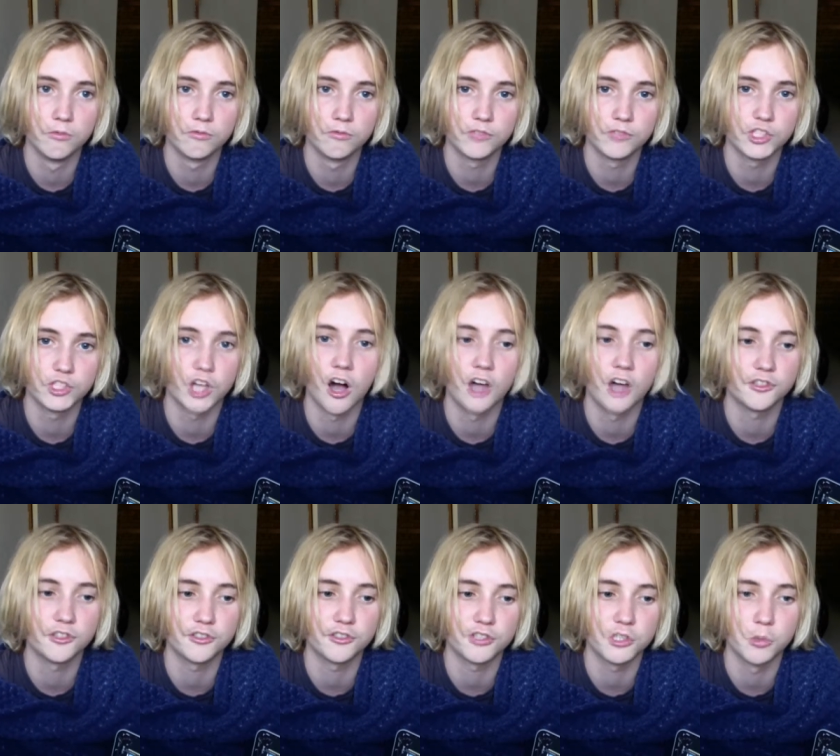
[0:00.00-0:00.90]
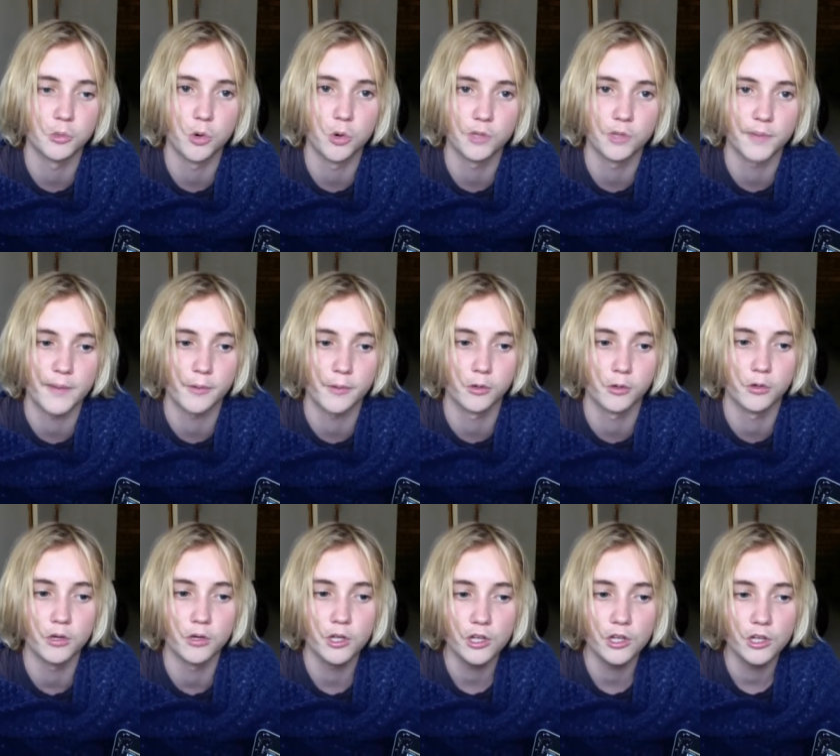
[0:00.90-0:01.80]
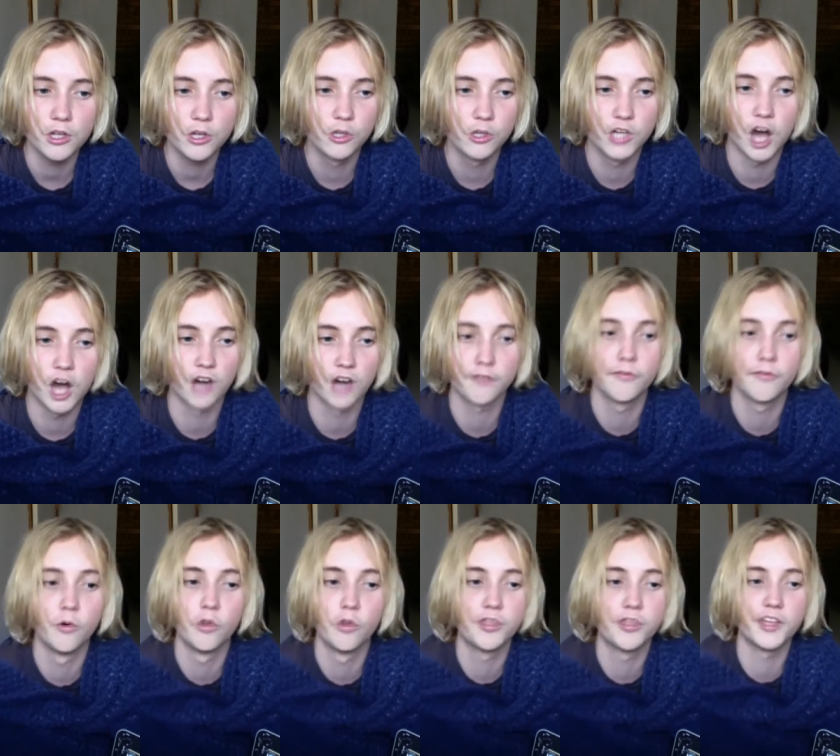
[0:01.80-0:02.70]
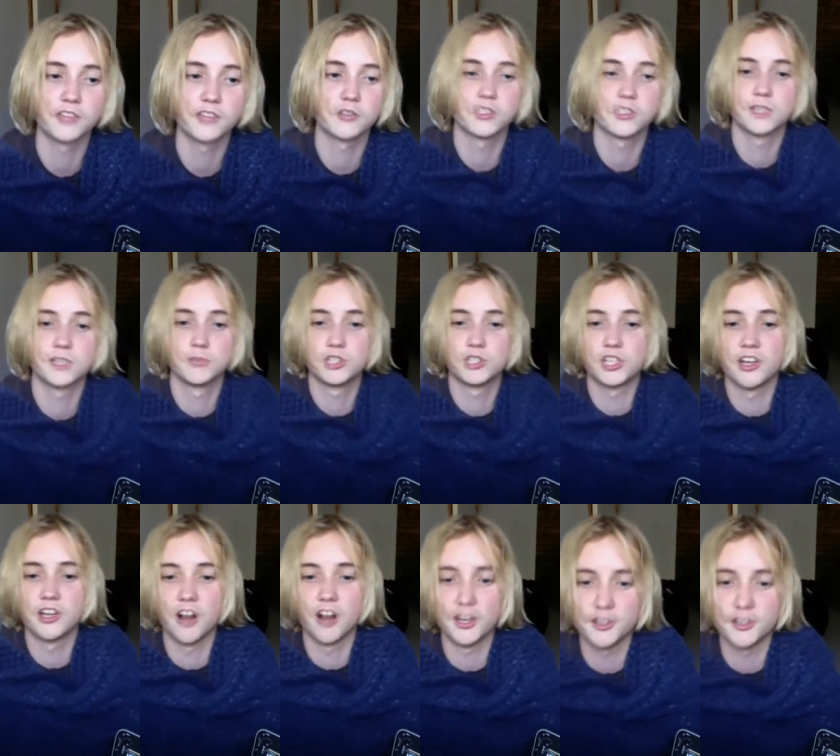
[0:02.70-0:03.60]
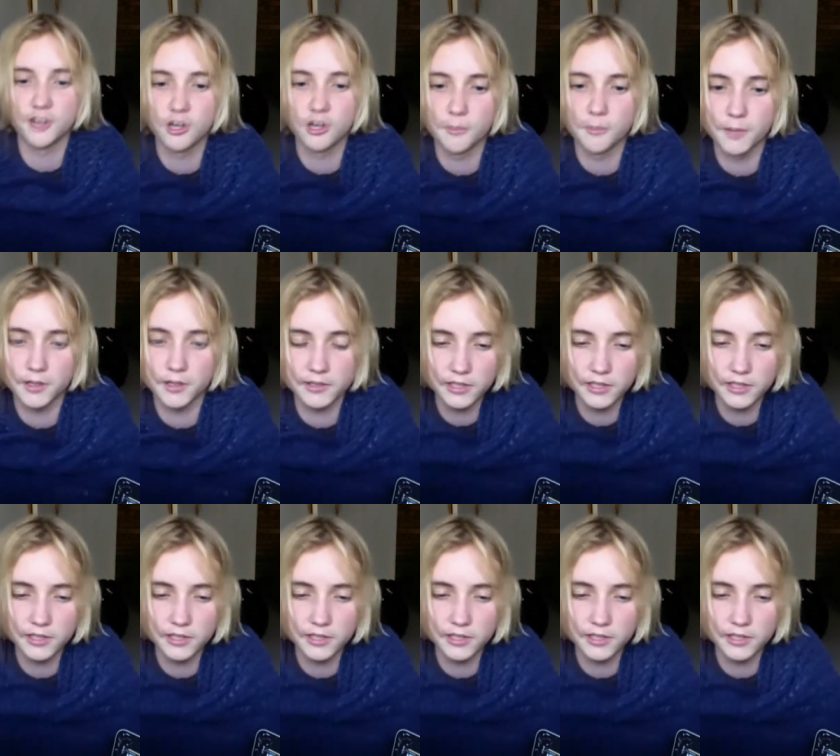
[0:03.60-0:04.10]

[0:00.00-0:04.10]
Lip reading: charges toward people who can't afford things or some shit. I don't know, but